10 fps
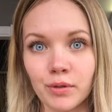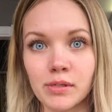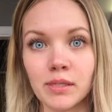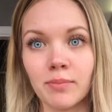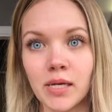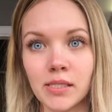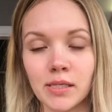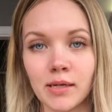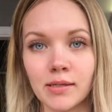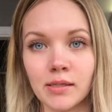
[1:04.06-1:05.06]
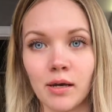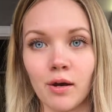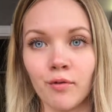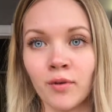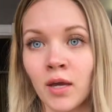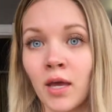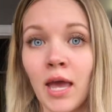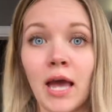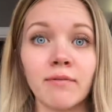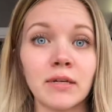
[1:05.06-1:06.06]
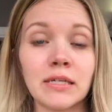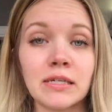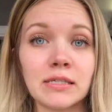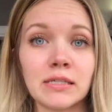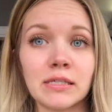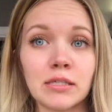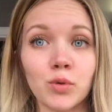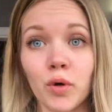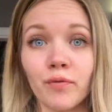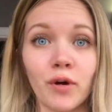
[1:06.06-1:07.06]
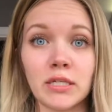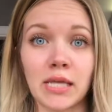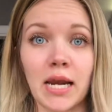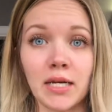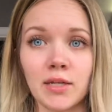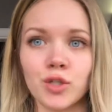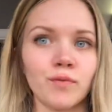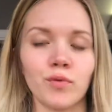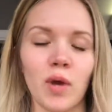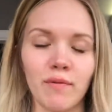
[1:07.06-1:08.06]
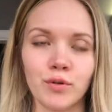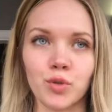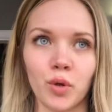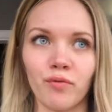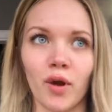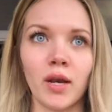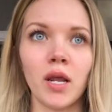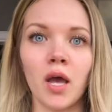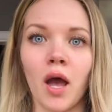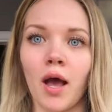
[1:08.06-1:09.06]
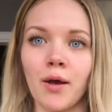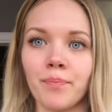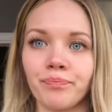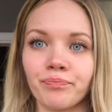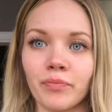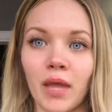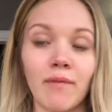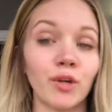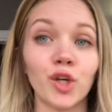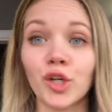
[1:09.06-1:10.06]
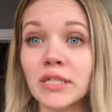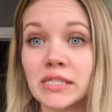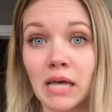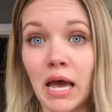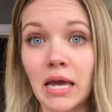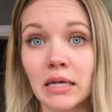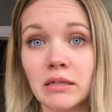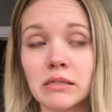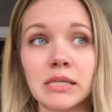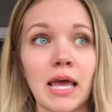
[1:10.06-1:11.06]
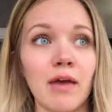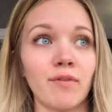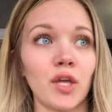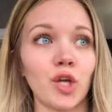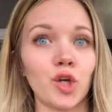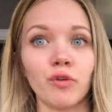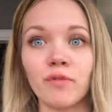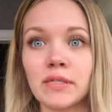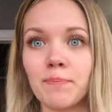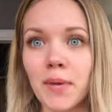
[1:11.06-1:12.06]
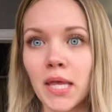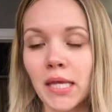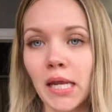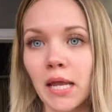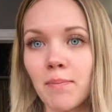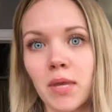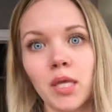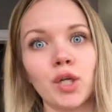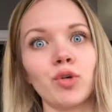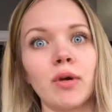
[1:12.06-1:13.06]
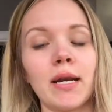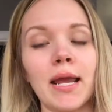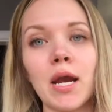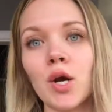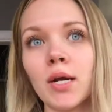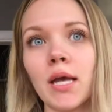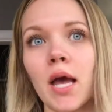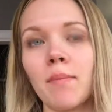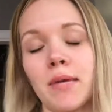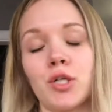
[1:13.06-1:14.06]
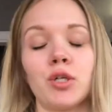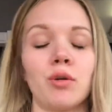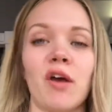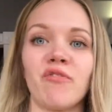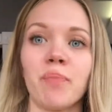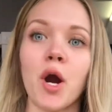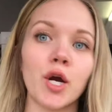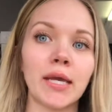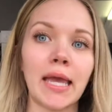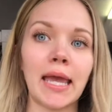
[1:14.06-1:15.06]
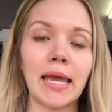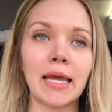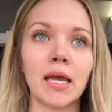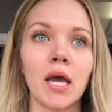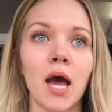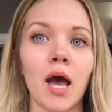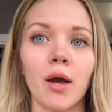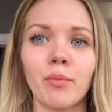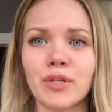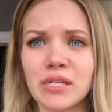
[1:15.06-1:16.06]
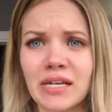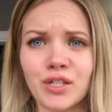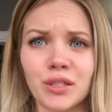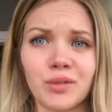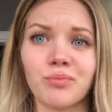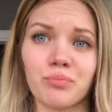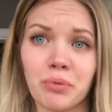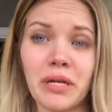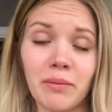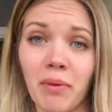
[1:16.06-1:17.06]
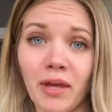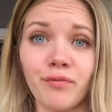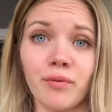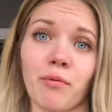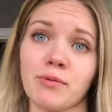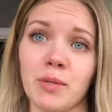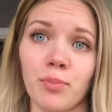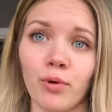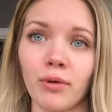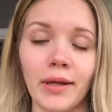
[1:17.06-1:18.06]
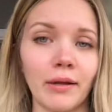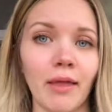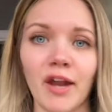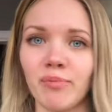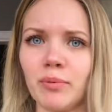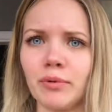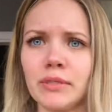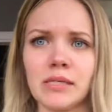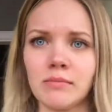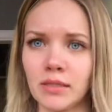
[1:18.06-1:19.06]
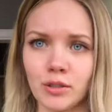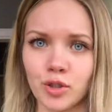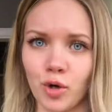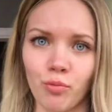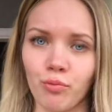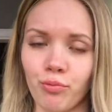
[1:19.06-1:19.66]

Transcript: there's the basics of having storefront signage if you have a storefront. Um, having good signs, having good visibility, being in a great area, make sure you have parking, um, which is actually pretty big for most people. Like a lot of people, it seems like don't